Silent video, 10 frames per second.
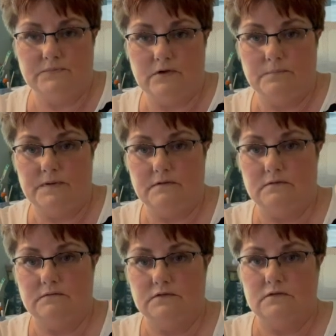open
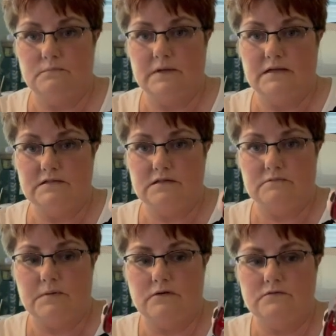so the blade's
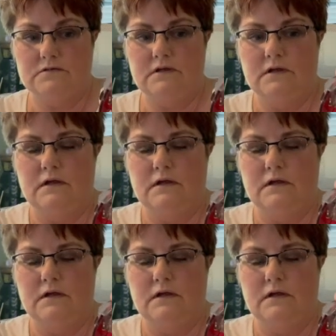exposed.